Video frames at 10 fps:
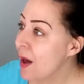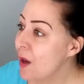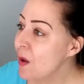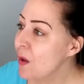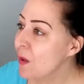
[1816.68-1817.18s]

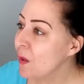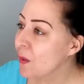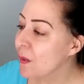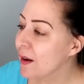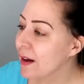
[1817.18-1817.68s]

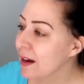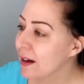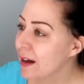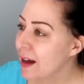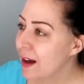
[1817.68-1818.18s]
Oh,
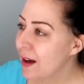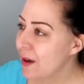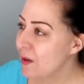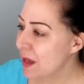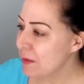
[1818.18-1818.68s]

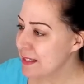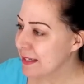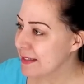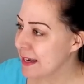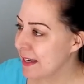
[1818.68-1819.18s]
oh, that was
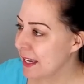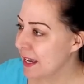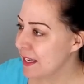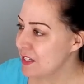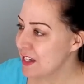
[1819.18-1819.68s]

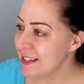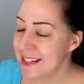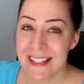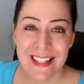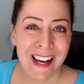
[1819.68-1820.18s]
exciting. I
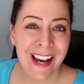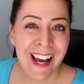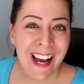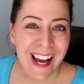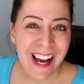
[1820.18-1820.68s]
just,
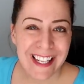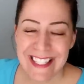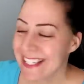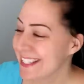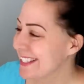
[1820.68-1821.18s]

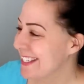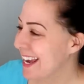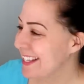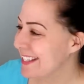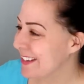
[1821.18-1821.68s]
I just
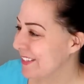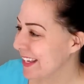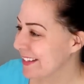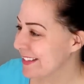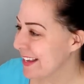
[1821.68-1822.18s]
had
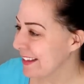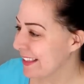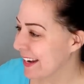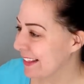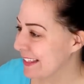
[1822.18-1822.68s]
something sell
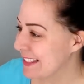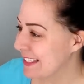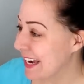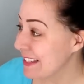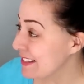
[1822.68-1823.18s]
that I
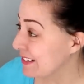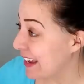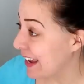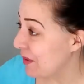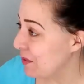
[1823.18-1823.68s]
listed
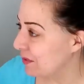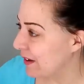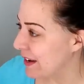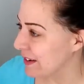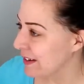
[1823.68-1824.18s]
yesterday. Oh,
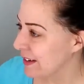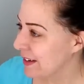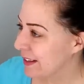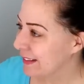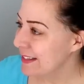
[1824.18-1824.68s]
fun.
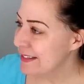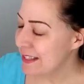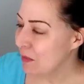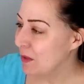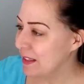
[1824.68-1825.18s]
Let's
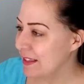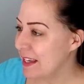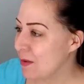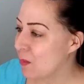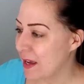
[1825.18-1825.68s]
see what
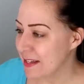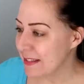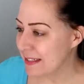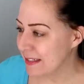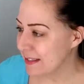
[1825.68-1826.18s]
the
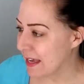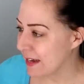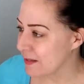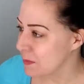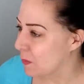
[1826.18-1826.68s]
waist
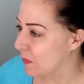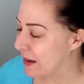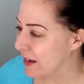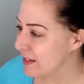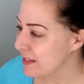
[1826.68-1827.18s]
size
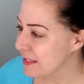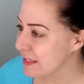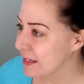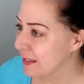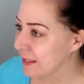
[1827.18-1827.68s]

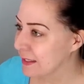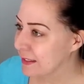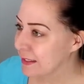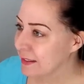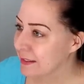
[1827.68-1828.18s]
was.
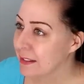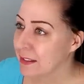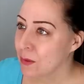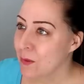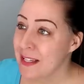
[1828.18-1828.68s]

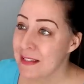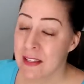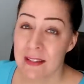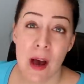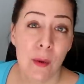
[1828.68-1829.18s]
The waist
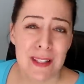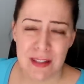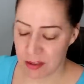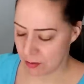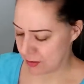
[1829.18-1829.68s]
is, oh, it's
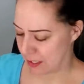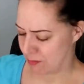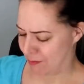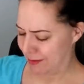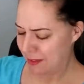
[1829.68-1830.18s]
a
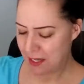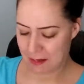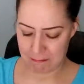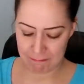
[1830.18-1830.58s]
thirty, really?